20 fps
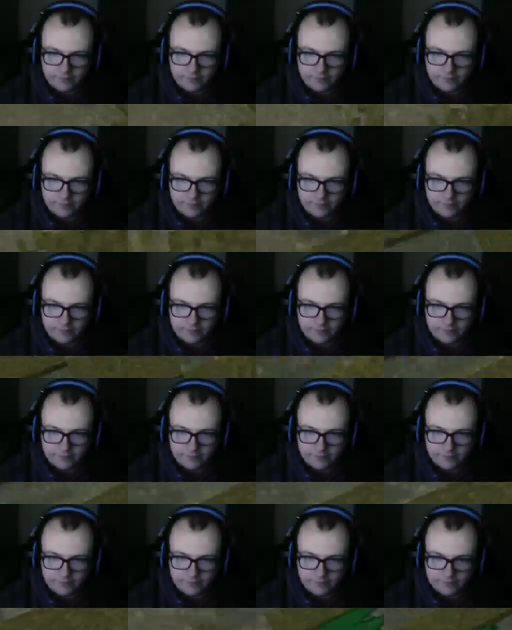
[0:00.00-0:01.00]

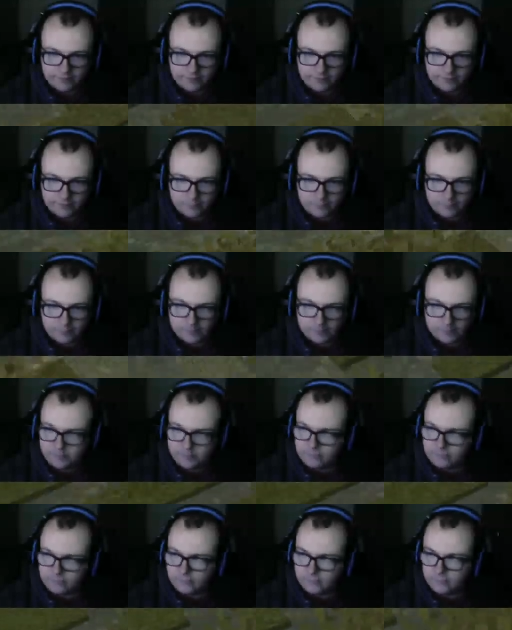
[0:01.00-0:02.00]

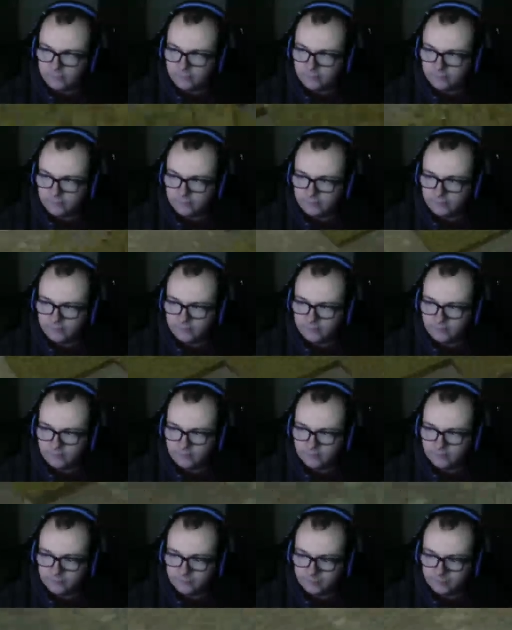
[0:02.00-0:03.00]

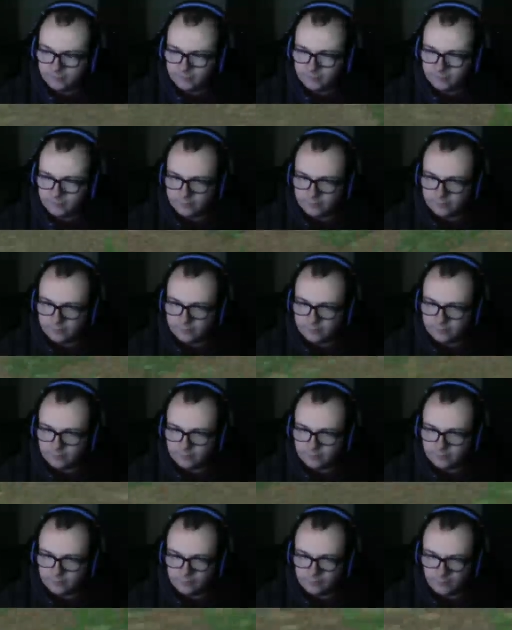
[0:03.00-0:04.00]

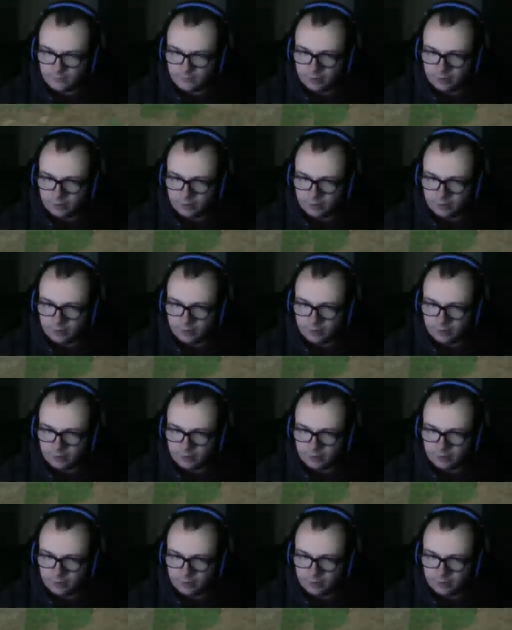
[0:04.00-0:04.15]
Nothing is said.